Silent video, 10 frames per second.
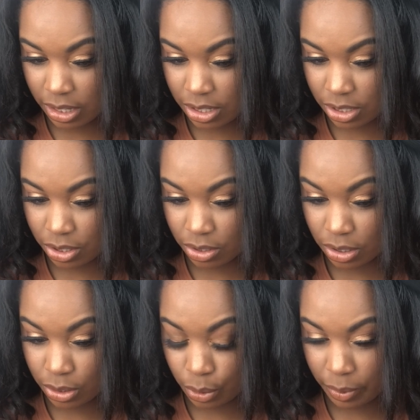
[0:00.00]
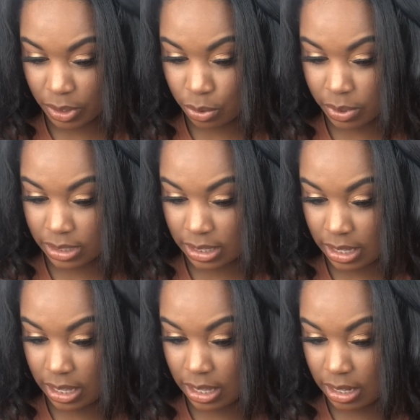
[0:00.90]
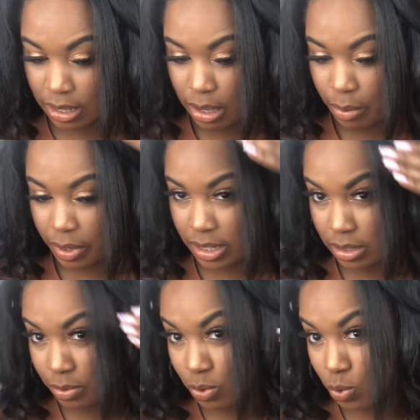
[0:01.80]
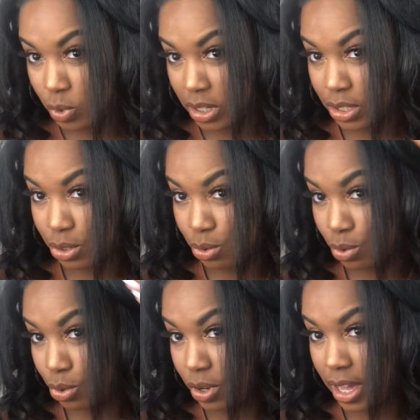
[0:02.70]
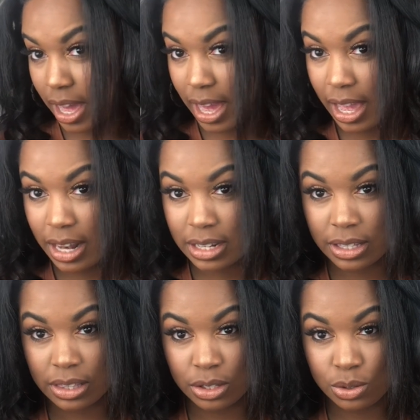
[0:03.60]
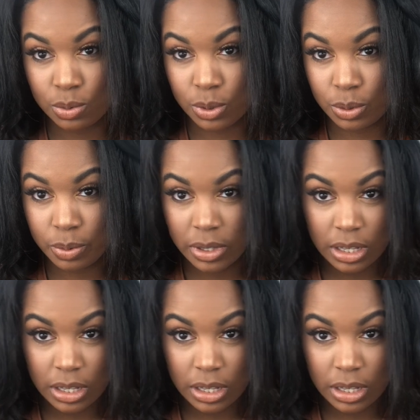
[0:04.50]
It just curled a little bit towards the end because I'm wanting to create the swoop.